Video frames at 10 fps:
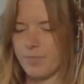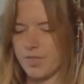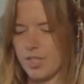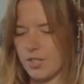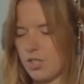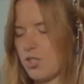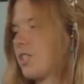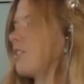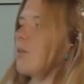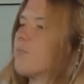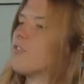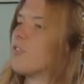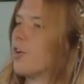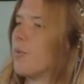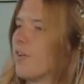So it's usually some
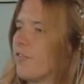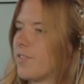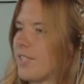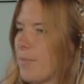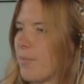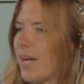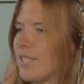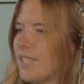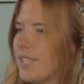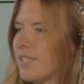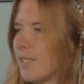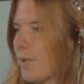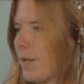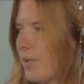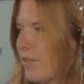form of set practice. It
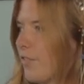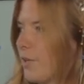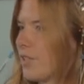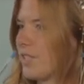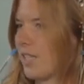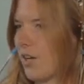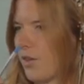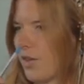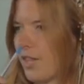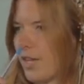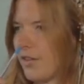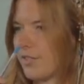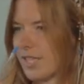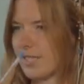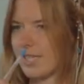might be focusing on the
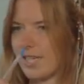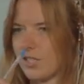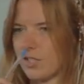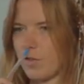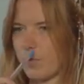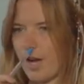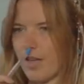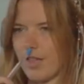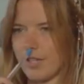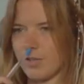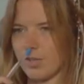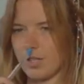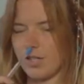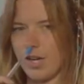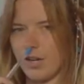sensation of the breath entering
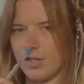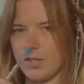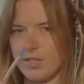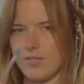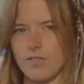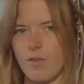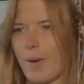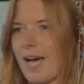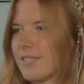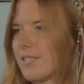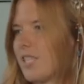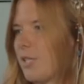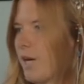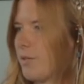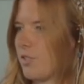the nose. If it's Vipassana, you
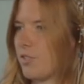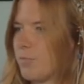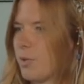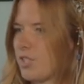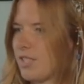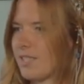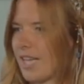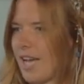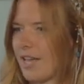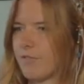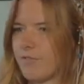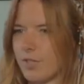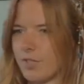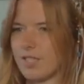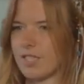might do a body scan,
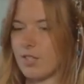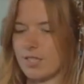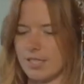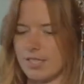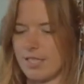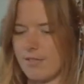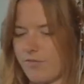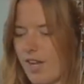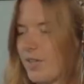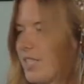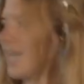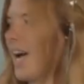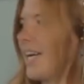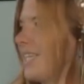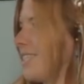focusing on very
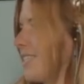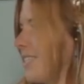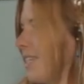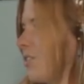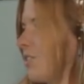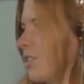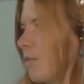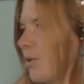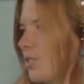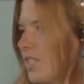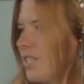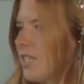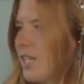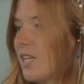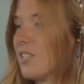tiny sensations in the body.
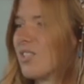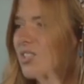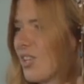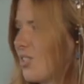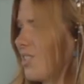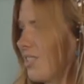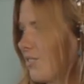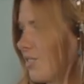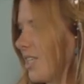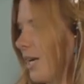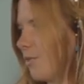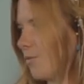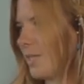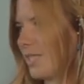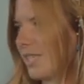There's tons of different types of
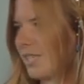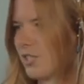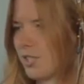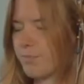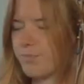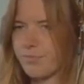meditation.